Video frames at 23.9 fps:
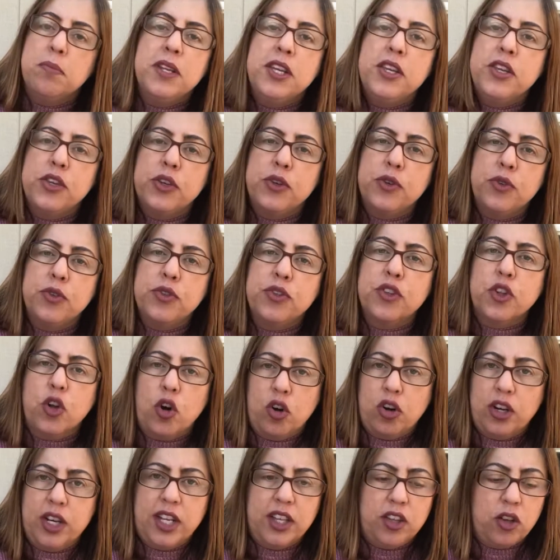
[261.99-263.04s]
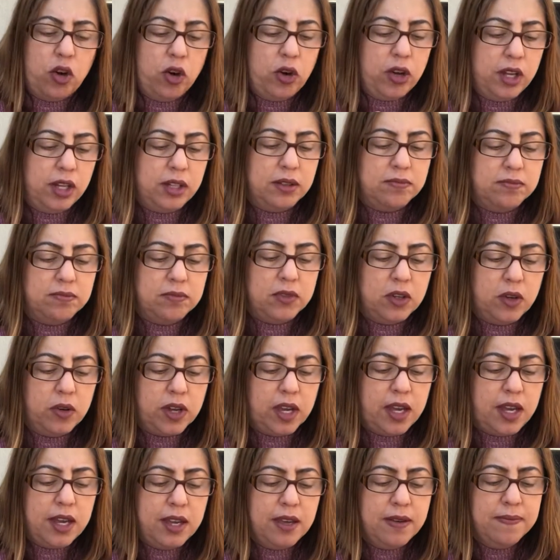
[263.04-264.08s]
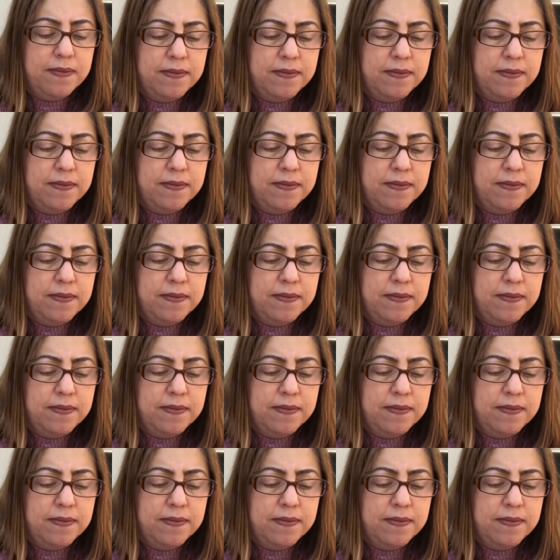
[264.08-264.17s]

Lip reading: use coconut oil, okay?